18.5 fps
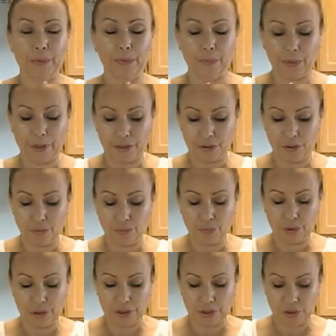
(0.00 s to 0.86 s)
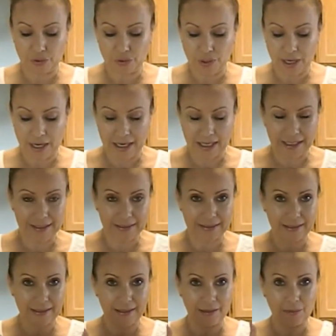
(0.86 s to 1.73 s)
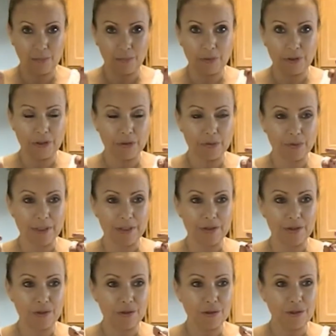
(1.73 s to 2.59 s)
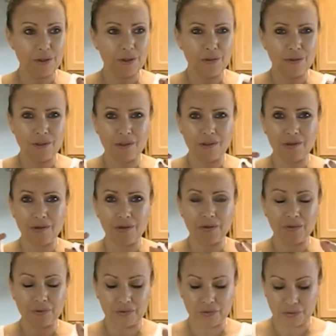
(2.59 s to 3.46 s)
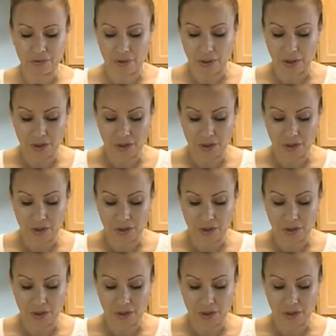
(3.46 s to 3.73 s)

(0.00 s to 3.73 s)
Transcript: When you moisturize, it'll moisturize your cuticles.